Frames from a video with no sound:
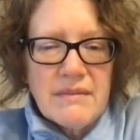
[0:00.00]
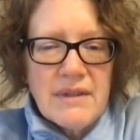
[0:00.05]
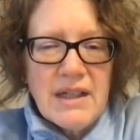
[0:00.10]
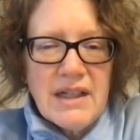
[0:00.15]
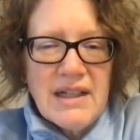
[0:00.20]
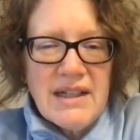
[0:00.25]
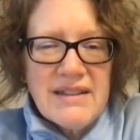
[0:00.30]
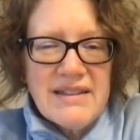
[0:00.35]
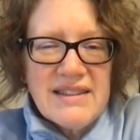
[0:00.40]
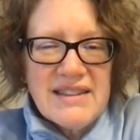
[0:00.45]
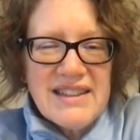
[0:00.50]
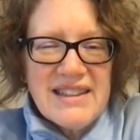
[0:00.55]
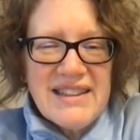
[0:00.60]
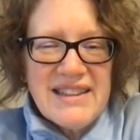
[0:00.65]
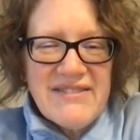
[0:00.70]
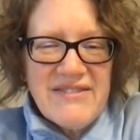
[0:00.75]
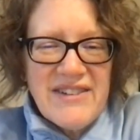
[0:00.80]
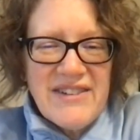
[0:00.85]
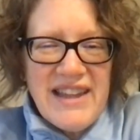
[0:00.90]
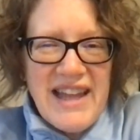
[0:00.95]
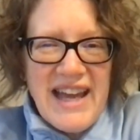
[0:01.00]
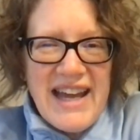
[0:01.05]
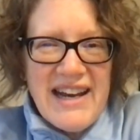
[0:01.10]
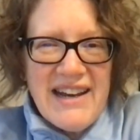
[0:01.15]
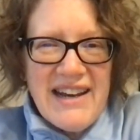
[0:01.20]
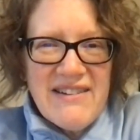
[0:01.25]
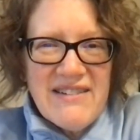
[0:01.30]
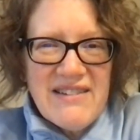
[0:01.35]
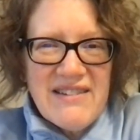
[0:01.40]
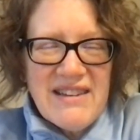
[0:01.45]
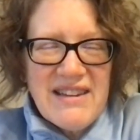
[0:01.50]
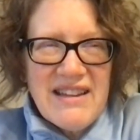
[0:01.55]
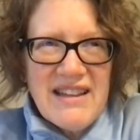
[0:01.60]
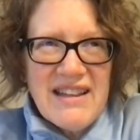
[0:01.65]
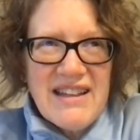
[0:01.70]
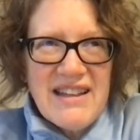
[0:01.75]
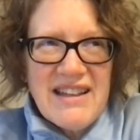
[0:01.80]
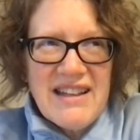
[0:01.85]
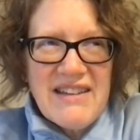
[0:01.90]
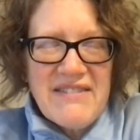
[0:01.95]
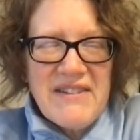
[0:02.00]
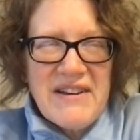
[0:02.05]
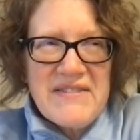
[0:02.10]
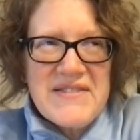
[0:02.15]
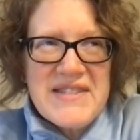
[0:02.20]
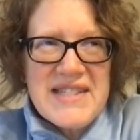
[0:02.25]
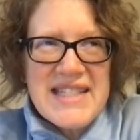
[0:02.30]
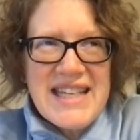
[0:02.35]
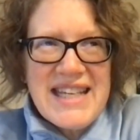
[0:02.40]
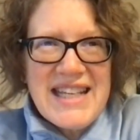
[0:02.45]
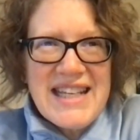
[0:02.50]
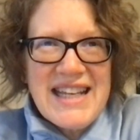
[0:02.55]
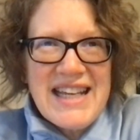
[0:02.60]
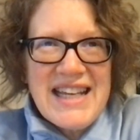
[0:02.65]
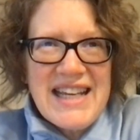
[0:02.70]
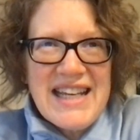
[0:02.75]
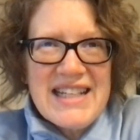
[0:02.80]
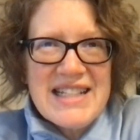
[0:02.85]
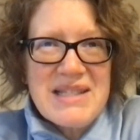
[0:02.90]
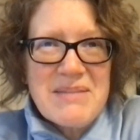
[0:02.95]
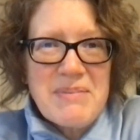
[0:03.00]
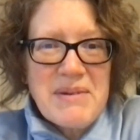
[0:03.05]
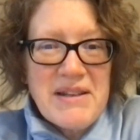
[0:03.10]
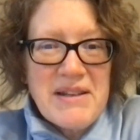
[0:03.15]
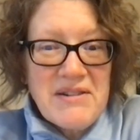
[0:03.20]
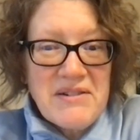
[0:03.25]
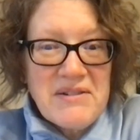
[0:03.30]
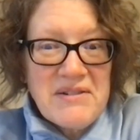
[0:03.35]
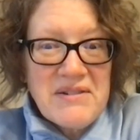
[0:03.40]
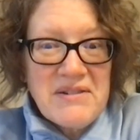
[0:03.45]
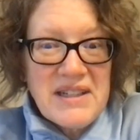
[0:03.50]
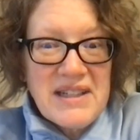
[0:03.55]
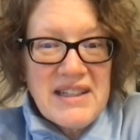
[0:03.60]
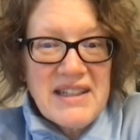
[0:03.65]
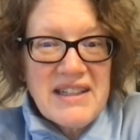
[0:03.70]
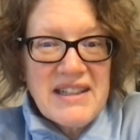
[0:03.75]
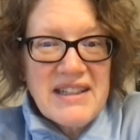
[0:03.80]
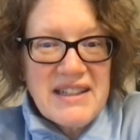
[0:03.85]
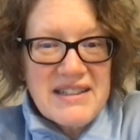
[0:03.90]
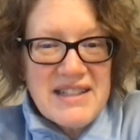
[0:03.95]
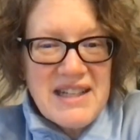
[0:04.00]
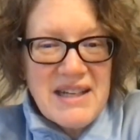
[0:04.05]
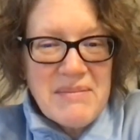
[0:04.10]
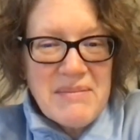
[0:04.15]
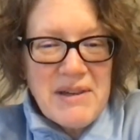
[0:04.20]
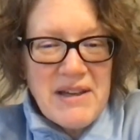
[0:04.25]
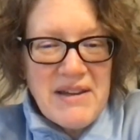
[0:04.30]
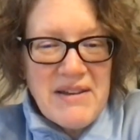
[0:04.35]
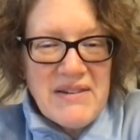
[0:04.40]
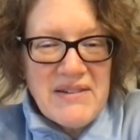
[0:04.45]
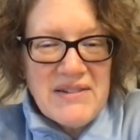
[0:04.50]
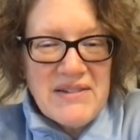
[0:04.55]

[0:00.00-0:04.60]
I'll have to look for that. I don't, if I've seen it, it's been a really long time ago.